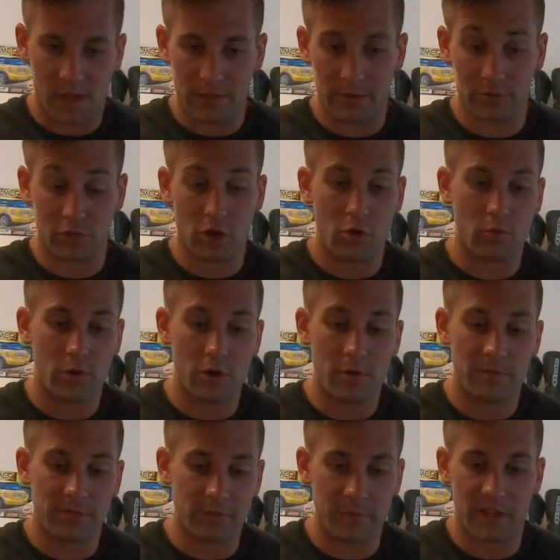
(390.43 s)
there's no
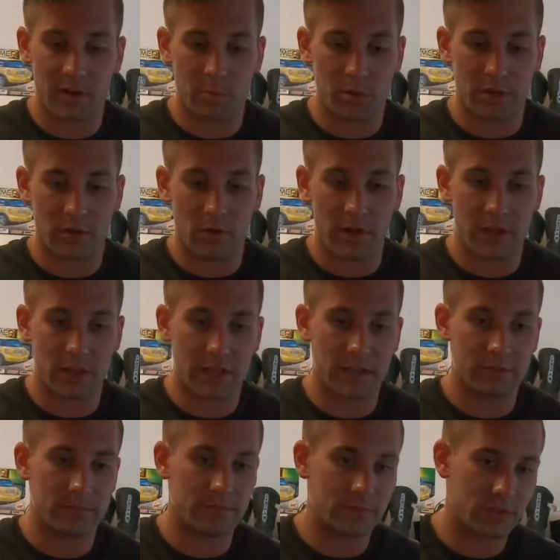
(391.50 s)
room for me to put oil in,